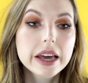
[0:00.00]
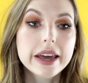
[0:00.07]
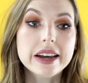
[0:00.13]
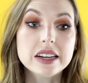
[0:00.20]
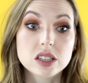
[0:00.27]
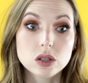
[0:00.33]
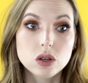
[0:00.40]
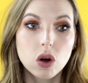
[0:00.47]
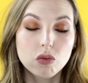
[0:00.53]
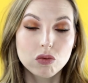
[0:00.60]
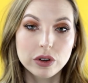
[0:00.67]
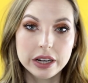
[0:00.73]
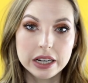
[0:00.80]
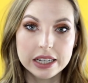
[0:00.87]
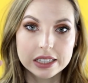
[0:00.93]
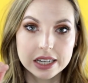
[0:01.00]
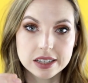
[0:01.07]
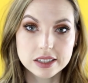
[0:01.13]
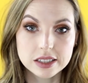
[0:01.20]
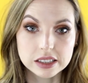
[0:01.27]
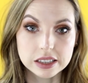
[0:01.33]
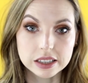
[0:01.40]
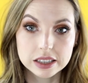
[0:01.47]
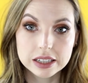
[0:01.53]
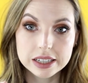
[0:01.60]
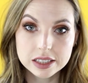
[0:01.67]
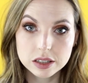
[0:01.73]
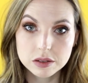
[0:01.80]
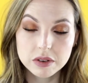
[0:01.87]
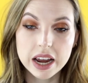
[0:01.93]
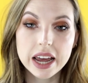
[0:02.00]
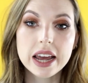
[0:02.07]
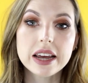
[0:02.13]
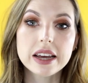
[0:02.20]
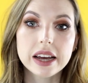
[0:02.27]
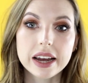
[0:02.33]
it's not really densely glittery.